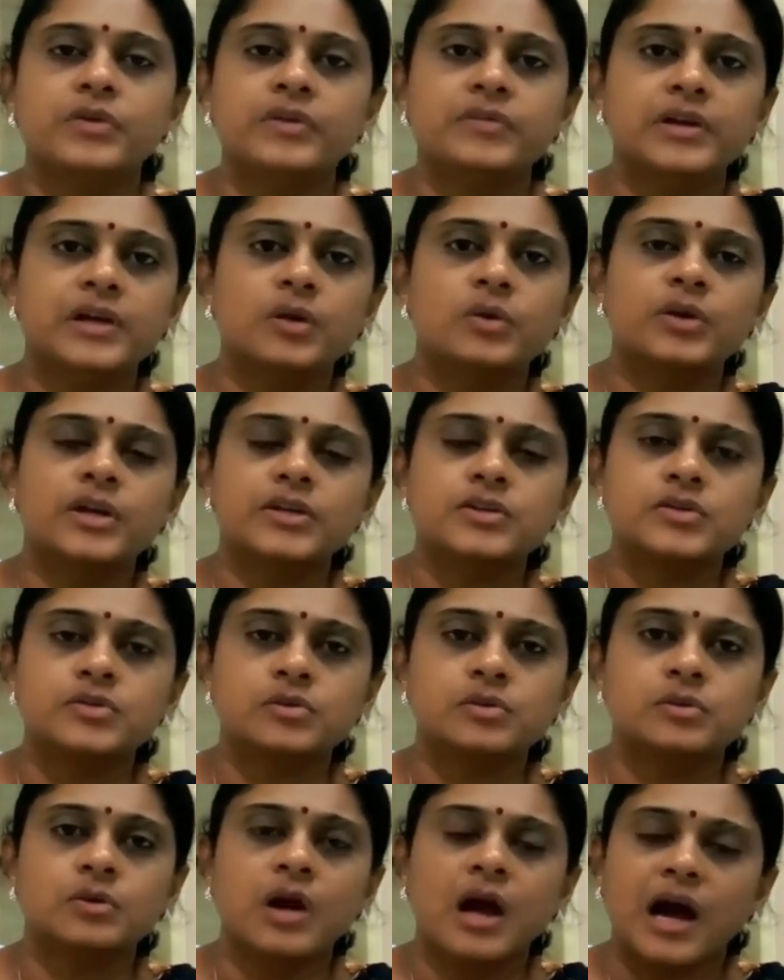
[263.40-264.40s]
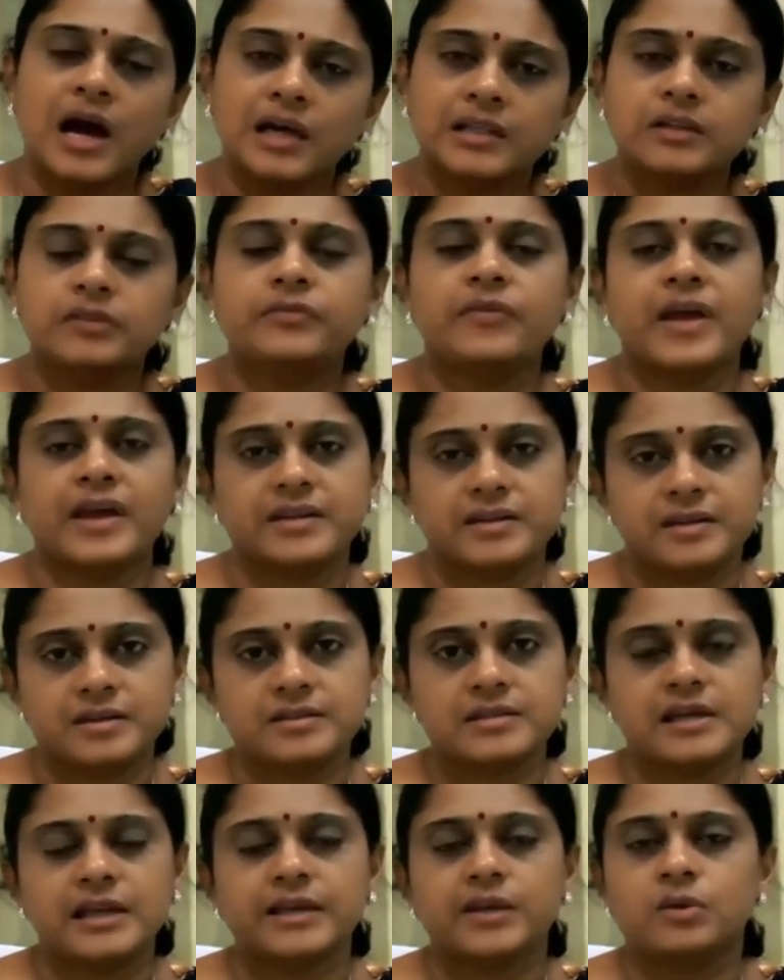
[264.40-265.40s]
We will look into other
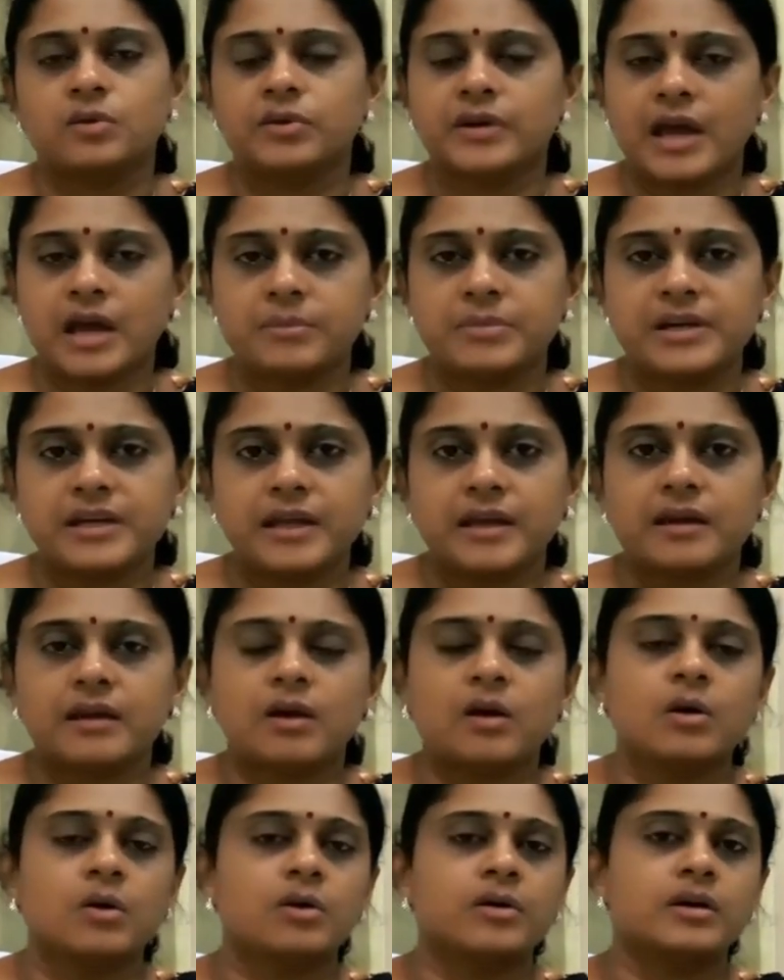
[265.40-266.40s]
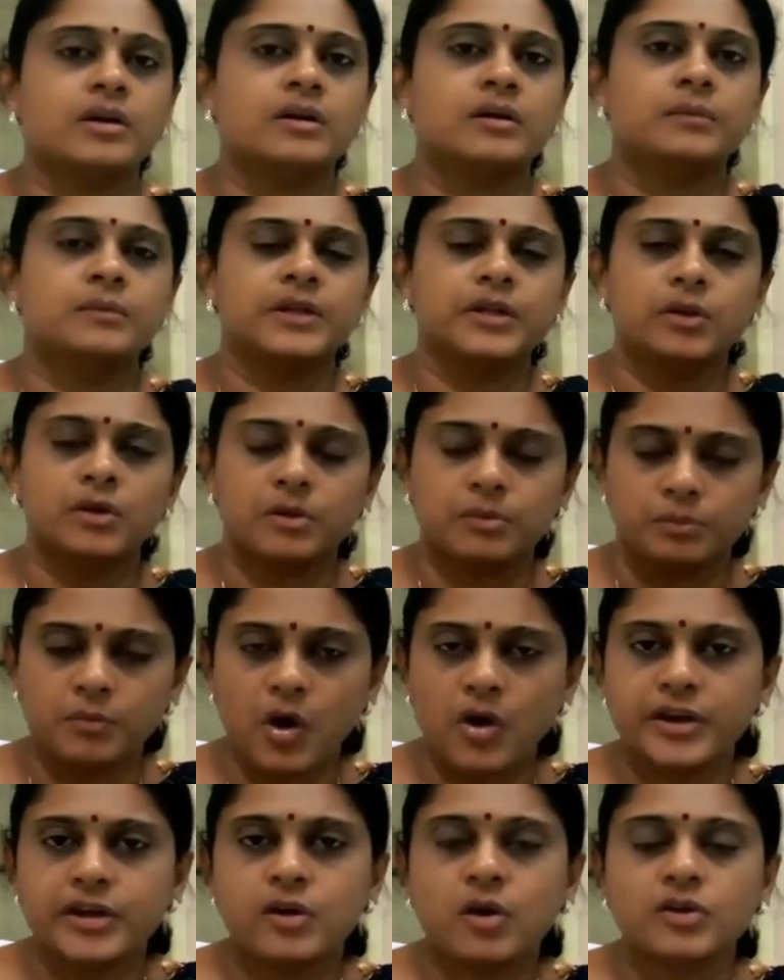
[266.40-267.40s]
factors like diabetic or your
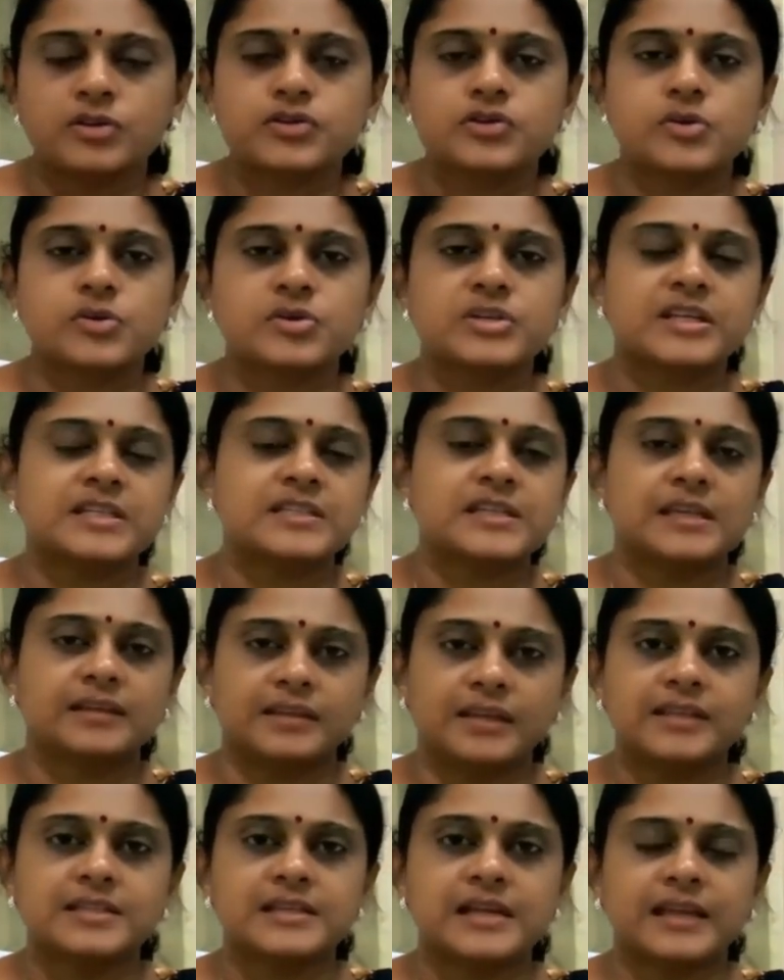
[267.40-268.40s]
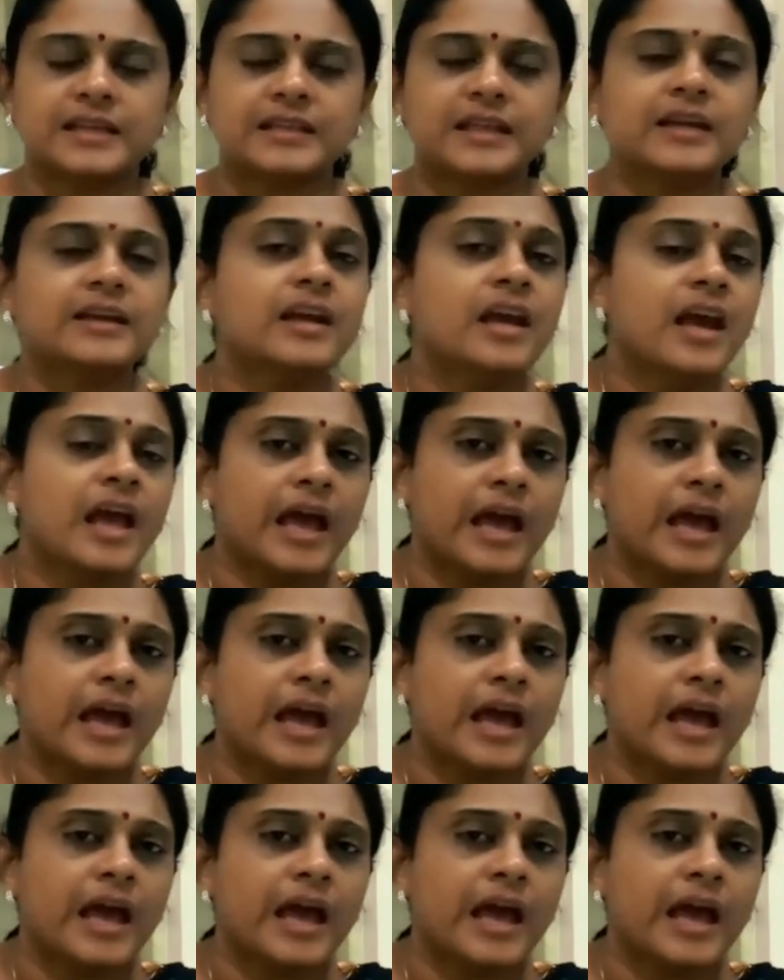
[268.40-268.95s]
body constitutions and things like that,